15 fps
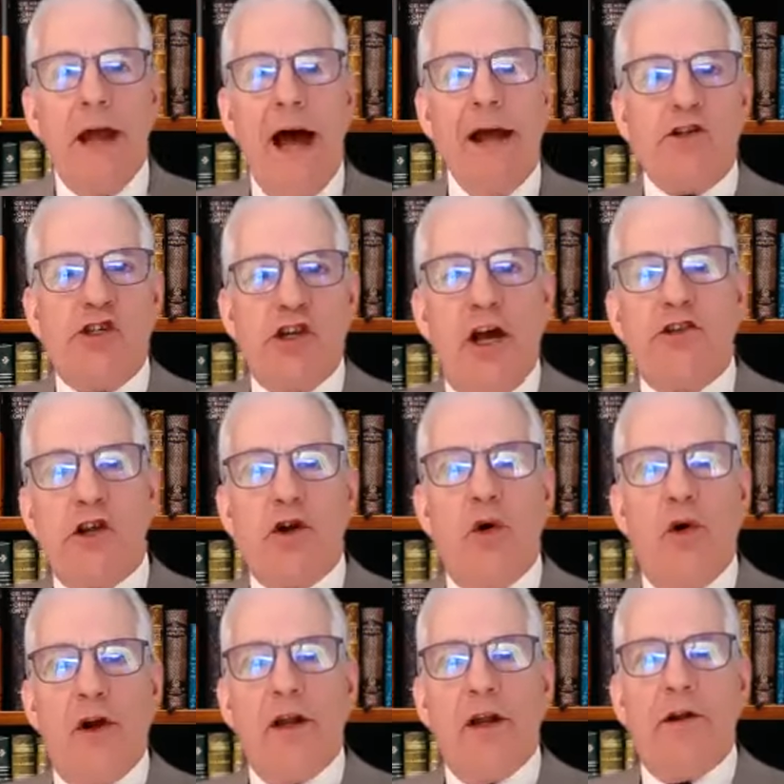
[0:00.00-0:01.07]
Do not judge
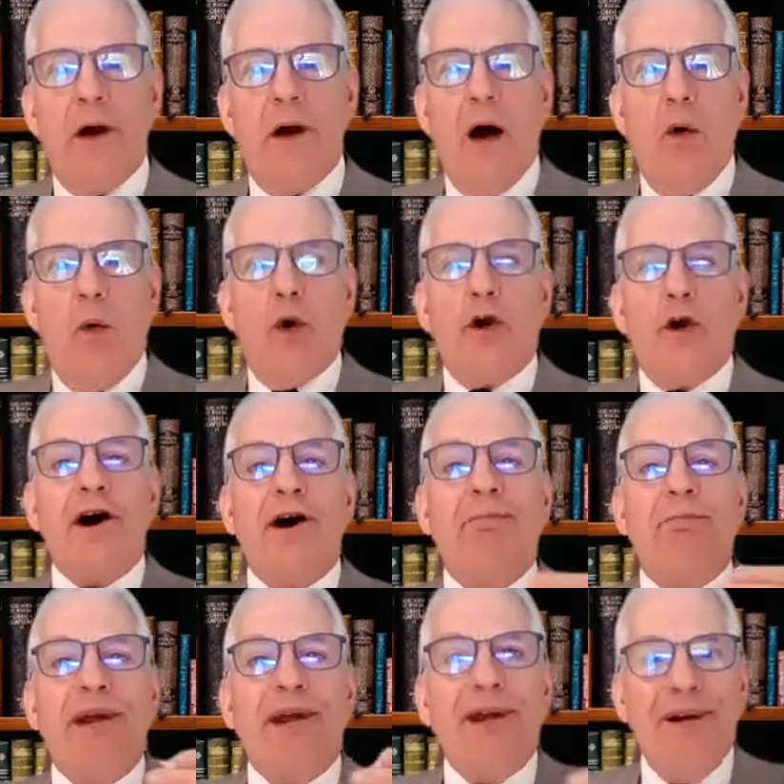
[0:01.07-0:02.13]
according to outward
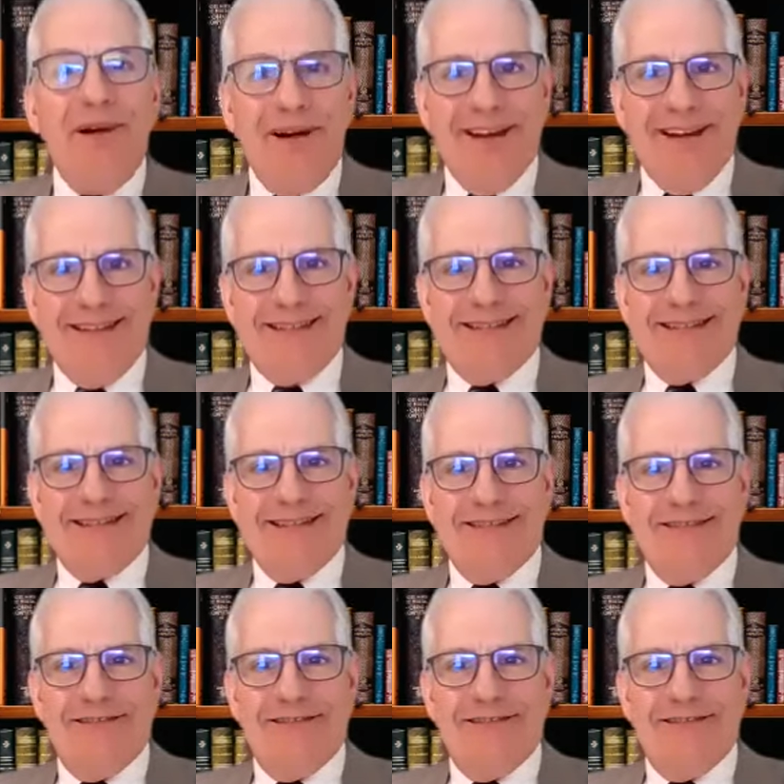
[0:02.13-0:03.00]
appearance,